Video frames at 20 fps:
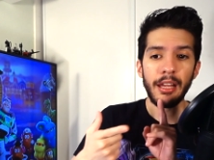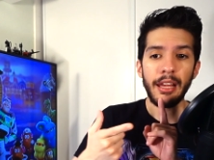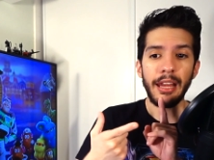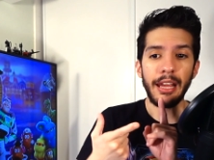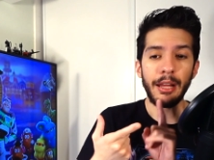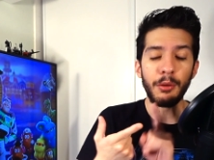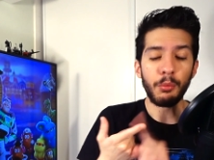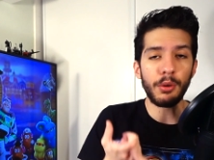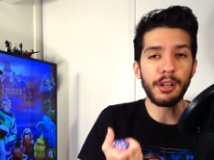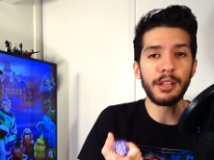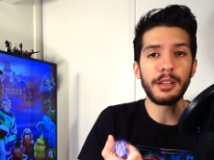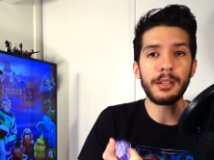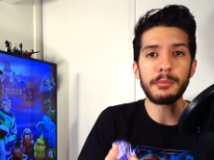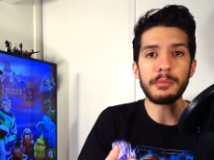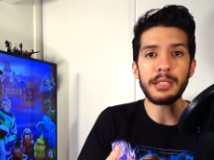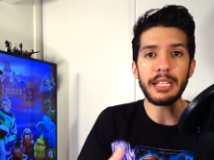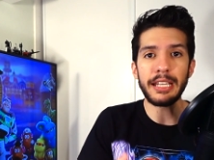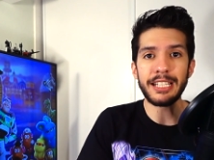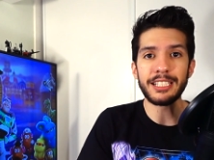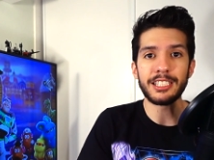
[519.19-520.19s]
and one of
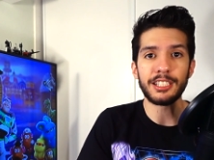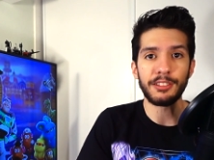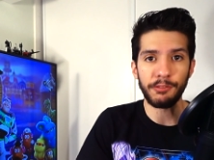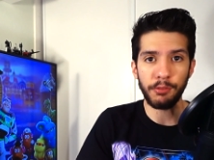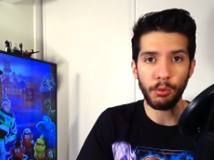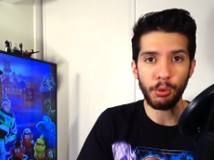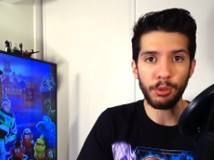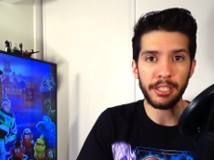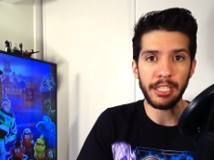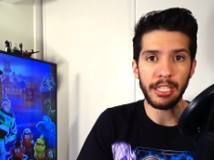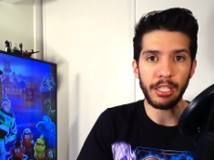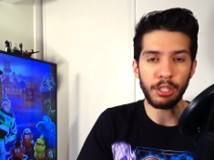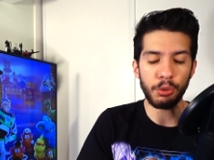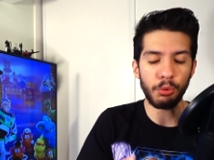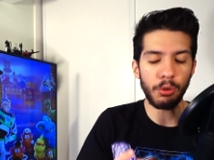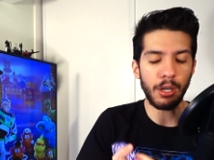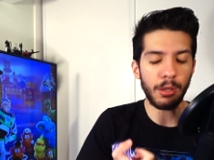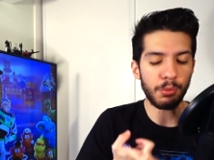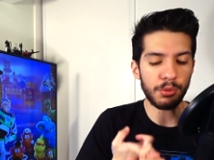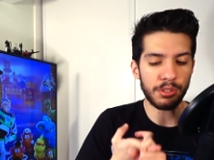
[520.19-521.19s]
them is Forky,
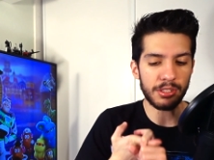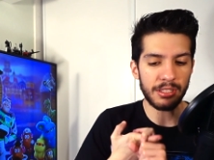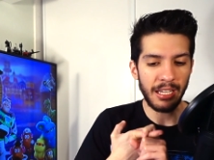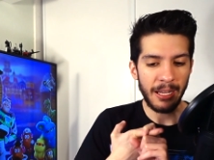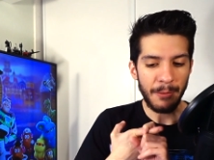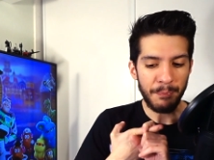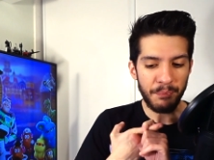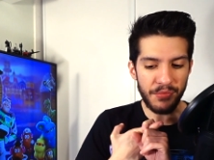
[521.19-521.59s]
who I was